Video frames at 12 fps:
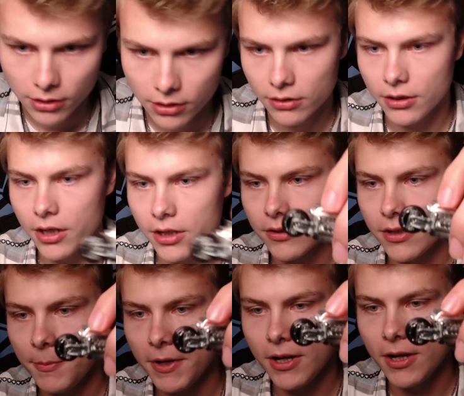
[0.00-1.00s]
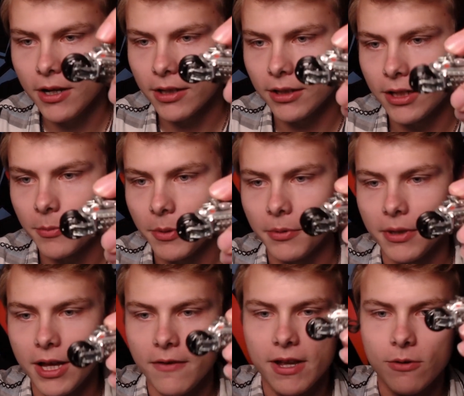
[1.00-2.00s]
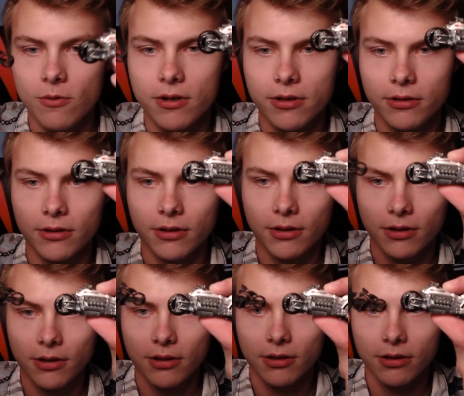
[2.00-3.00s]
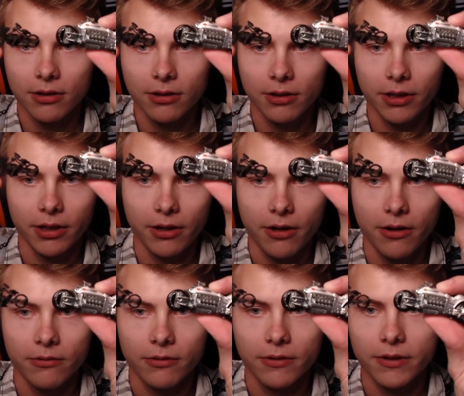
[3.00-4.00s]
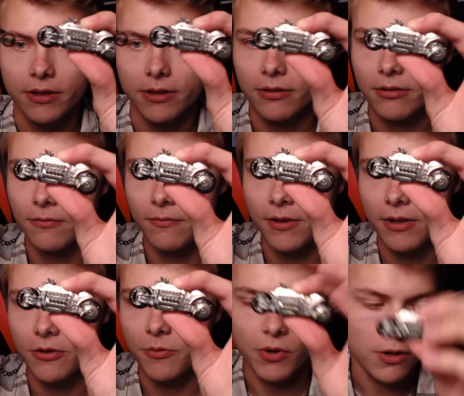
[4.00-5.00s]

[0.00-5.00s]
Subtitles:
Dodge Tomahawk. A lot of people have that one. There you go. See? Very small.